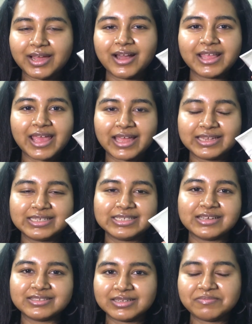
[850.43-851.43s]
Again,
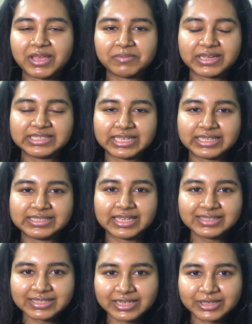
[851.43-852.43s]
doesn't make my skin
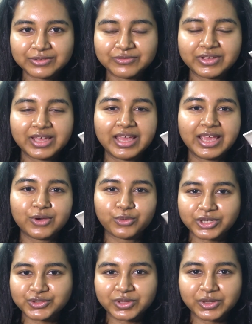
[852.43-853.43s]
sensitive. It
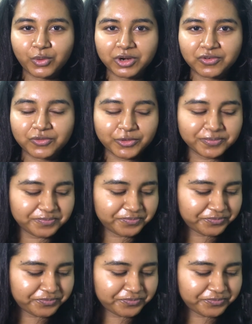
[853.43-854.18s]
works really wonderful.